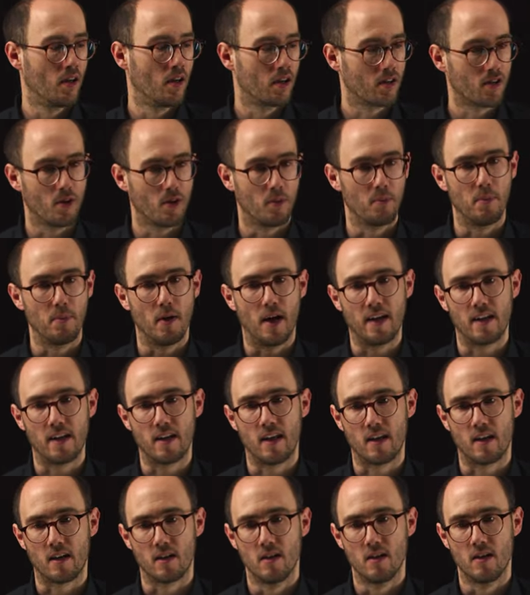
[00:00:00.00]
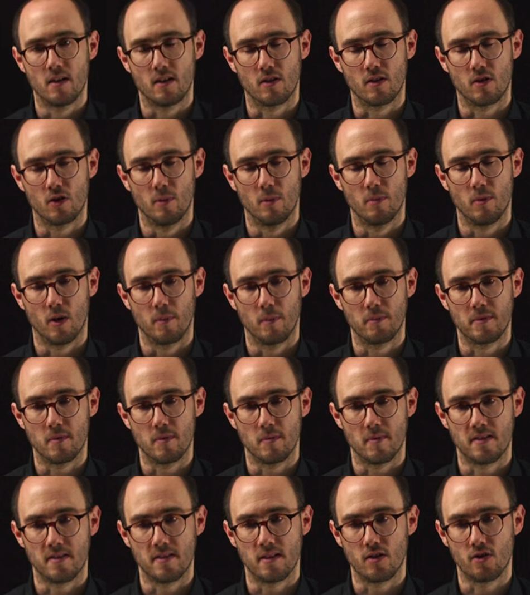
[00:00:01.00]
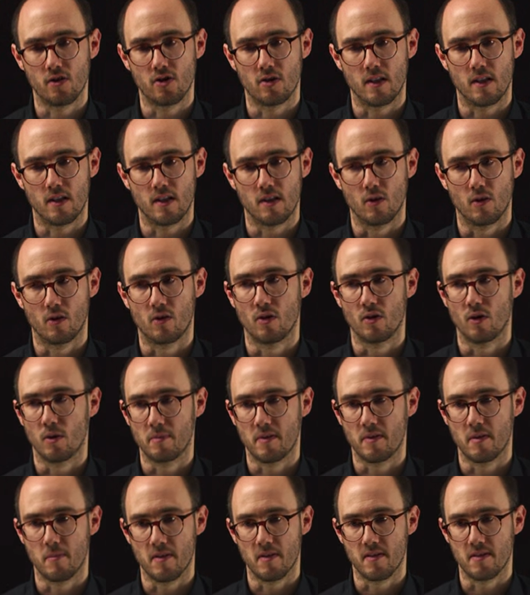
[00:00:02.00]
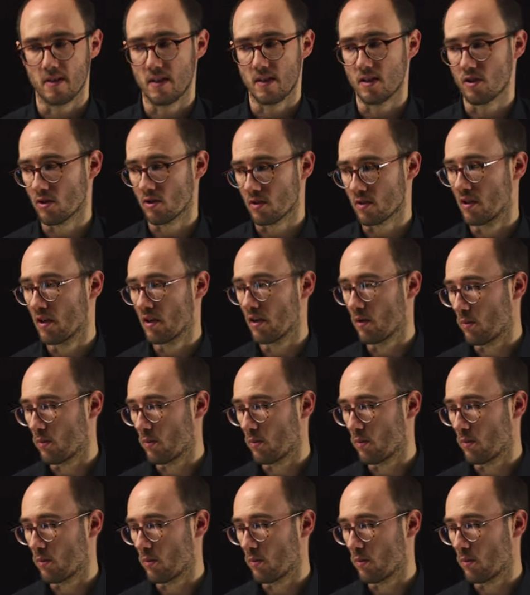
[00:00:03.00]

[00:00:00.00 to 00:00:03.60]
combining global optimization and local optimization,